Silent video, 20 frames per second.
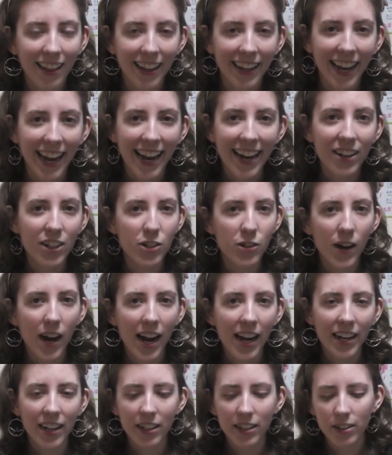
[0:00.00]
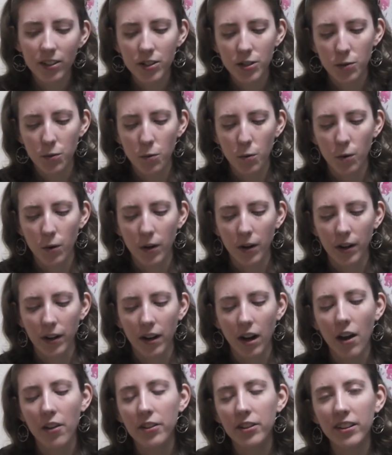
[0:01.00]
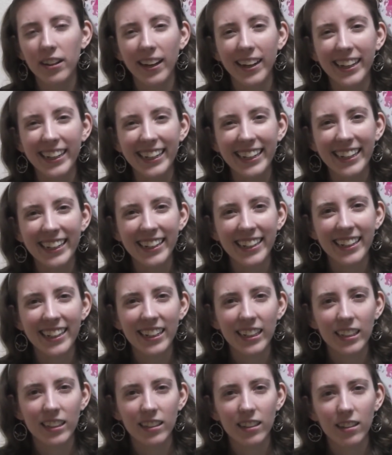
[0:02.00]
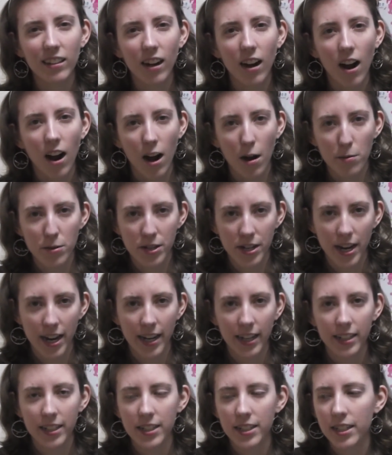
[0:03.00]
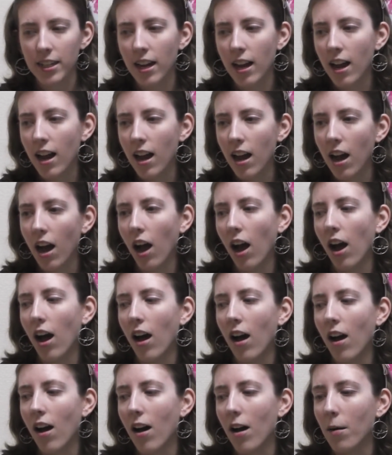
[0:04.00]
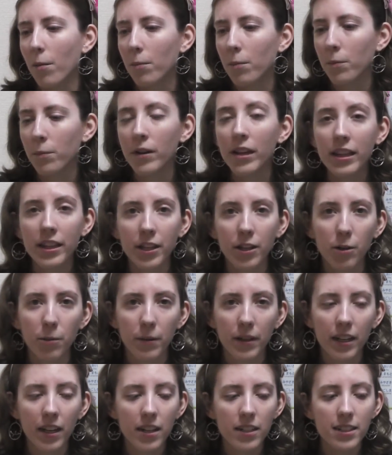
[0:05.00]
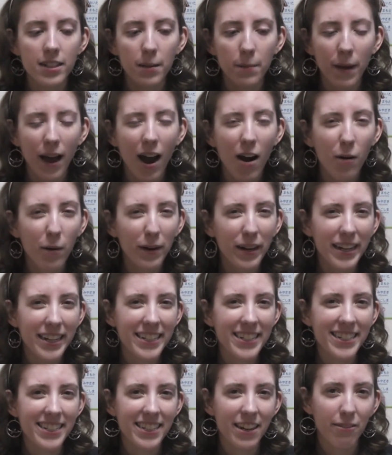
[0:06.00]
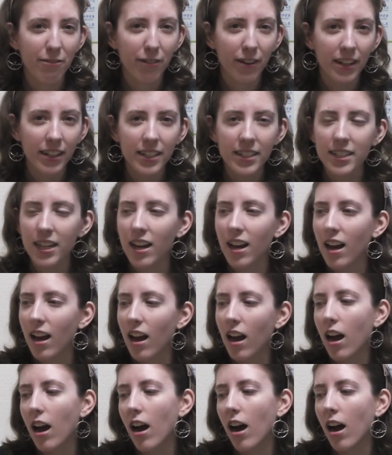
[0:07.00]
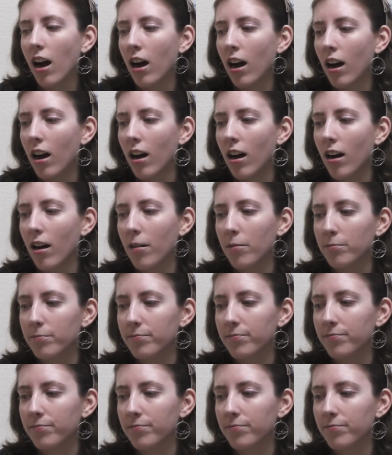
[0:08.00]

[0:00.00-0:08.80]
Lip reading: like, hair dryers or other, like, heated objects, with you, because the power is different. I